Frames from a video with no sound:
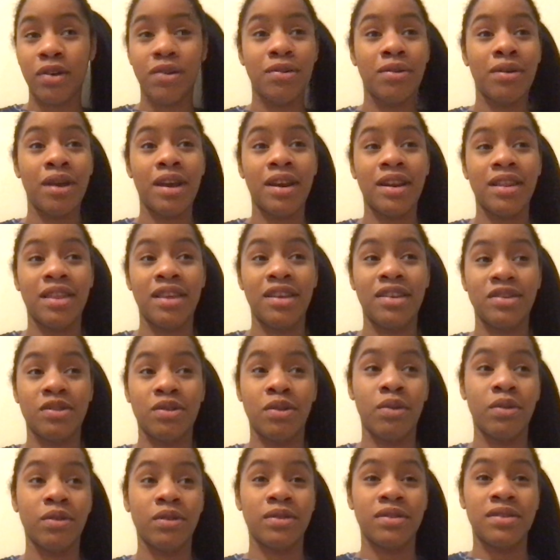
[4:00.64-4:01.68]
created these
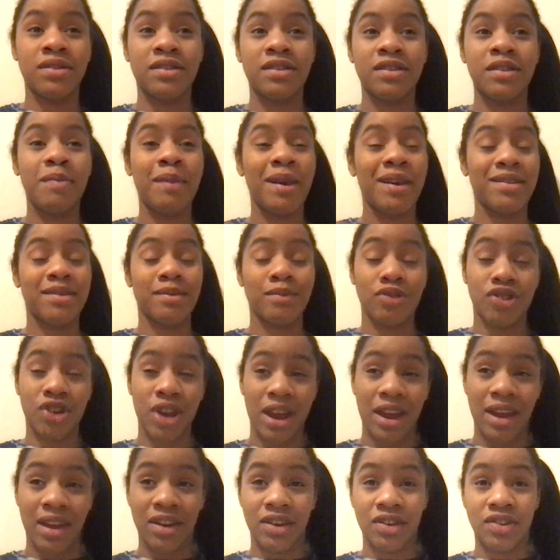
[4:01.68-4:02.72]
goals to make some
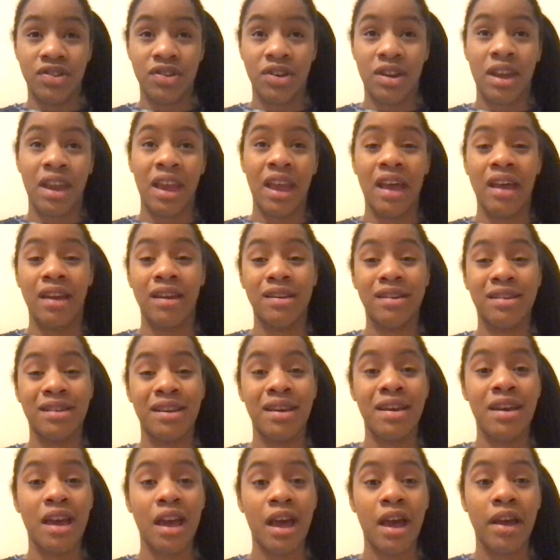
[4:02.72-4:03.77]
change, and
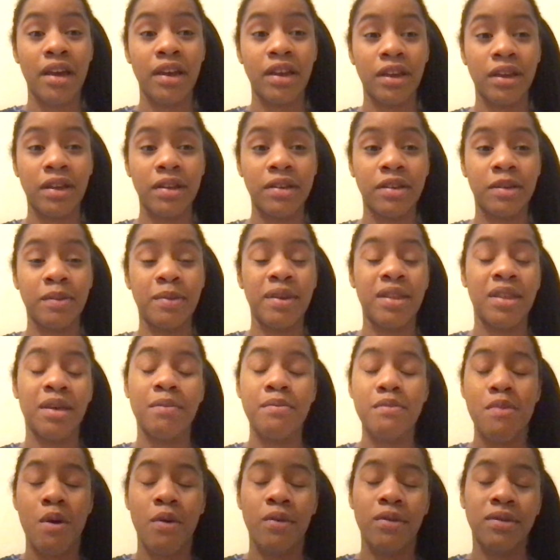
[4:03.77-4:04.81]
to be the
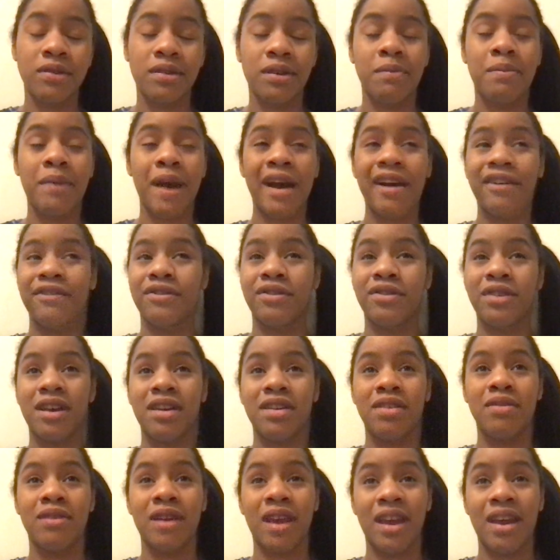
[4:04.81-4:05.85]
most impactful that
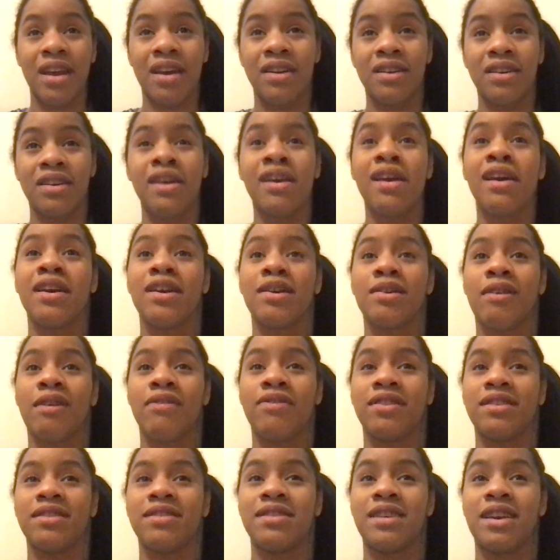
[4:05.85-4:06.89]
you can, you have
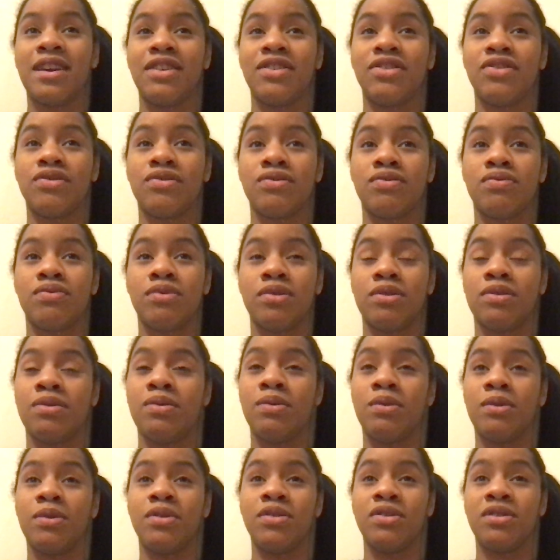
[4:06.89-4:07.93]
to stay
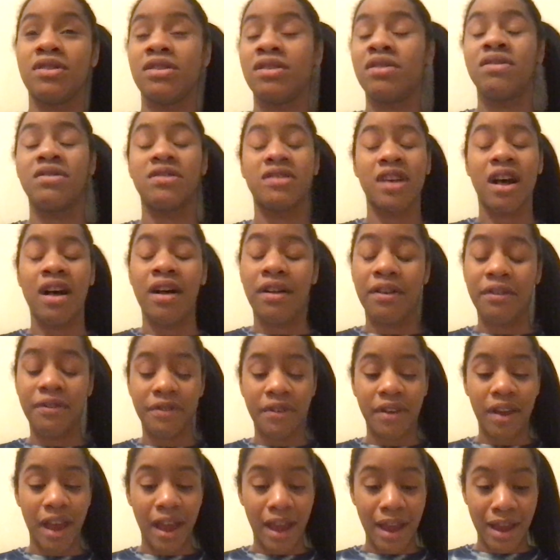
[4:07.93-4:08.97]
true to yourself
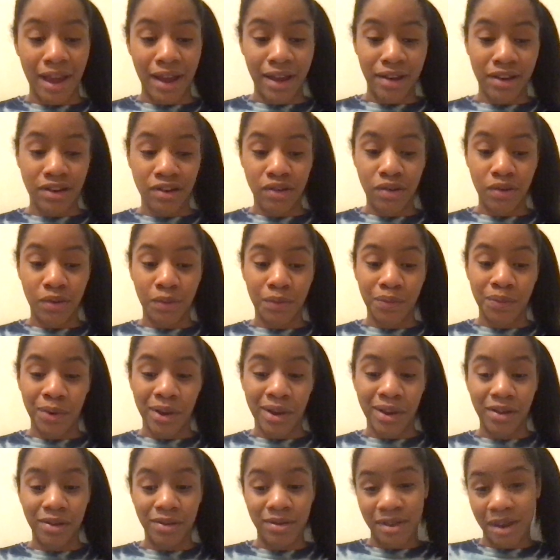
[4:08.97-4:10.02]
and what
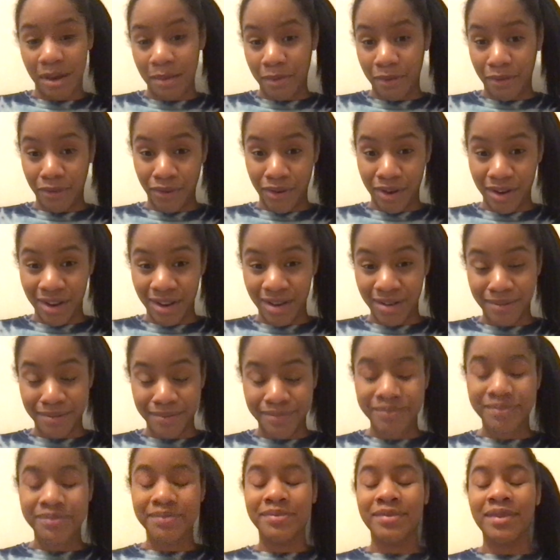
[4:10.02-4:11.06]
you set before you.
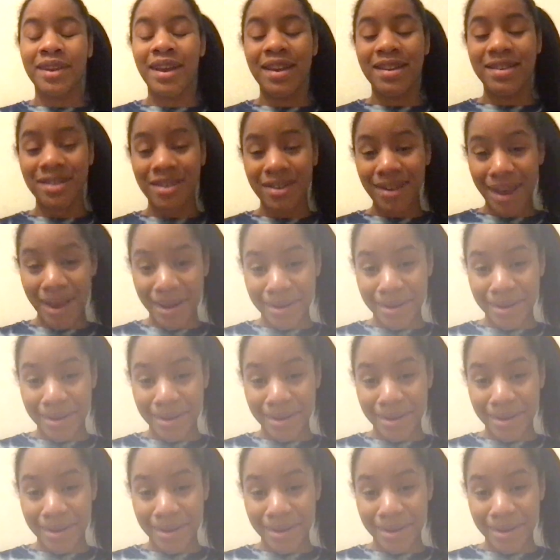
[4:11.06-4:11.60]
So yeah,